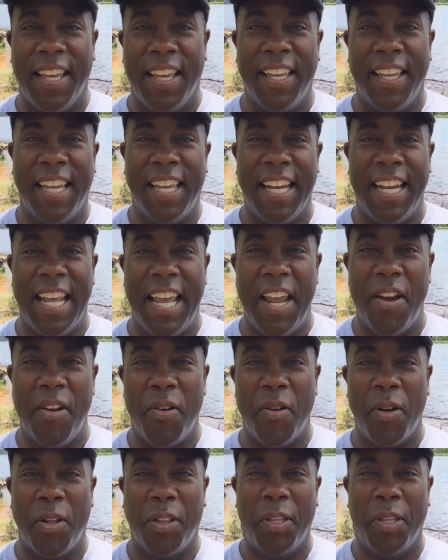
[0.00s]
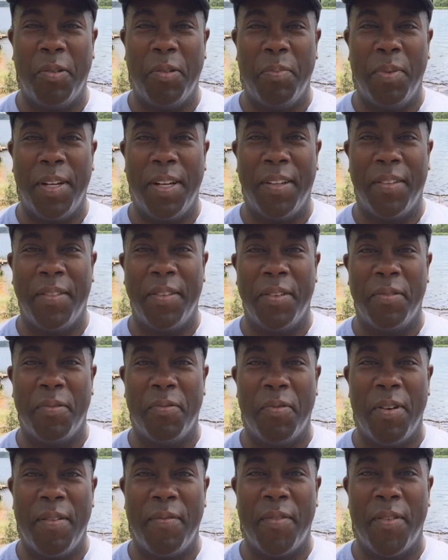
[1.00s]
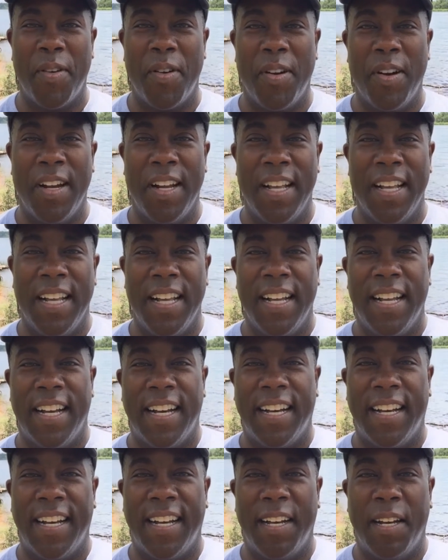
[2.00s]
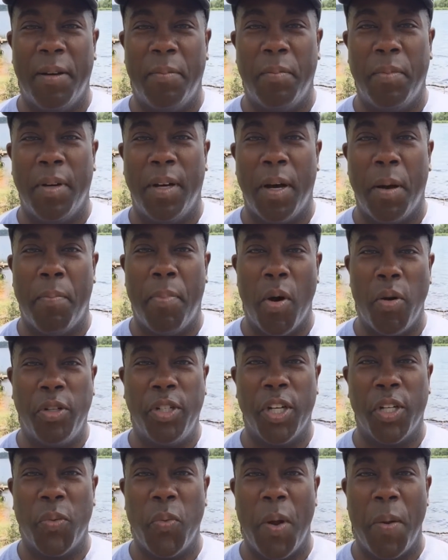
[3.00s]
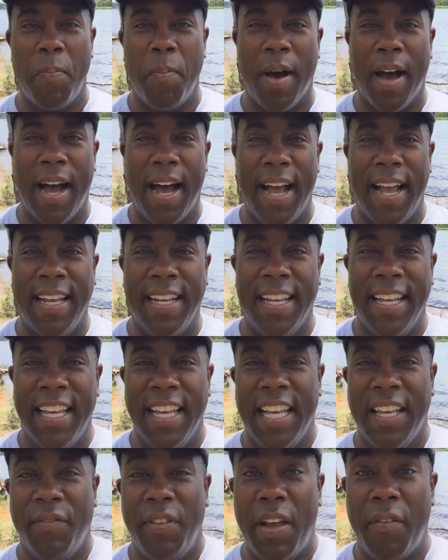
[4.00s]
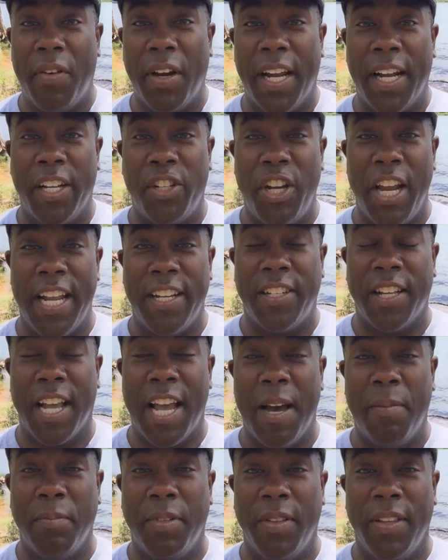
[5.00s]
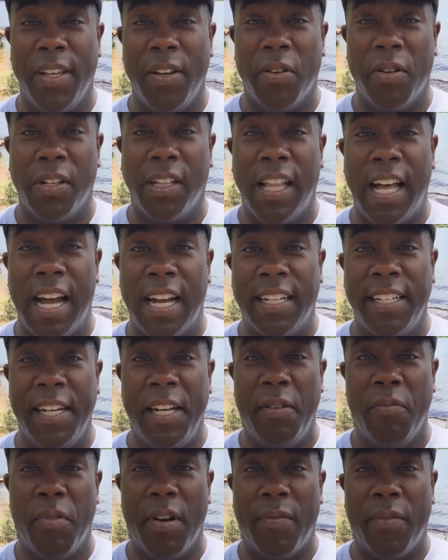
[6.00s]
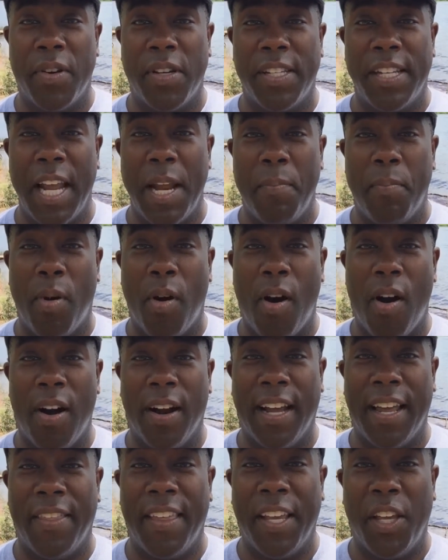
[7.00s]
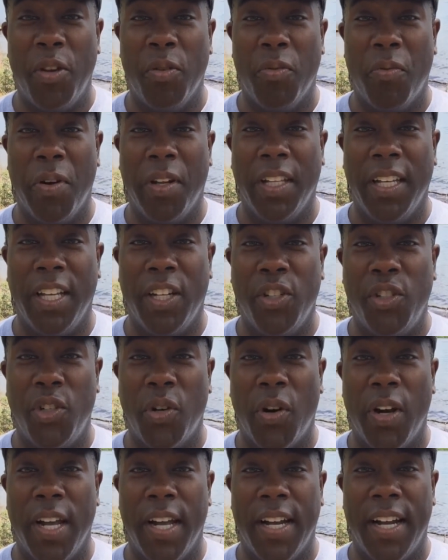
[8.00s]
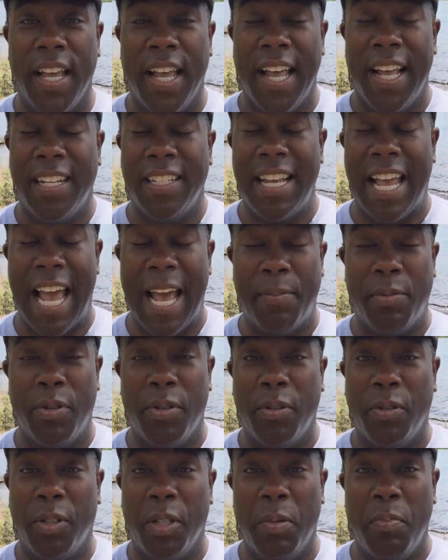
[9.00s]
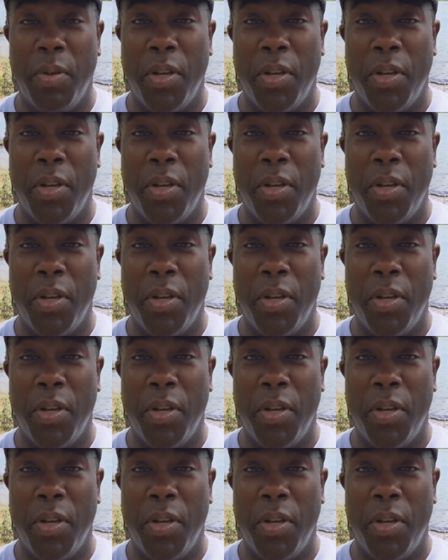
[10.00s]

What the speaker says: think you can hear a little bit of the river. A boat just went by. If you ever get a chance to come to the Ochlockonee River State Park, I think you'll really enjoy it. It's absolutely